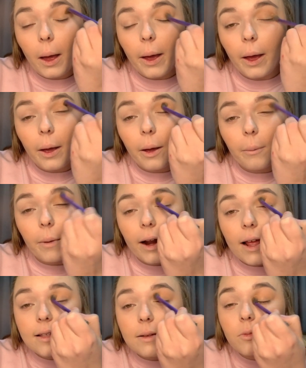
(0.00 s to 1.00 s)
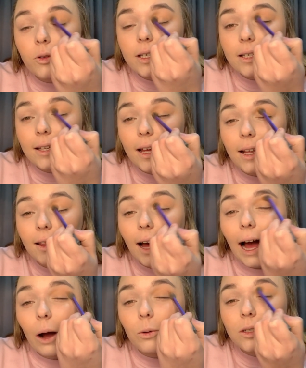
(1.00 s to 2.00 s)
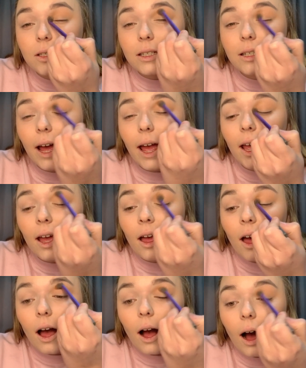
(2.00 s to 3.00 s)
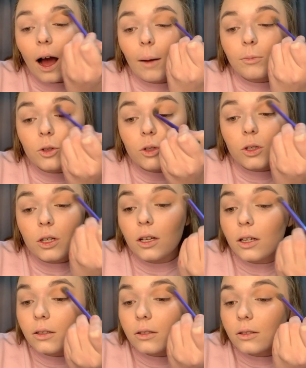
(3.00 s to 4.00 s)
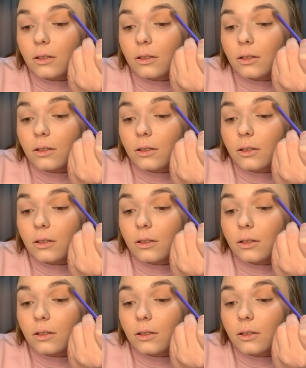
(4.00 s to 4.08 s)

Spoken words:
And as I'm only sitting in the house today, I'm just going to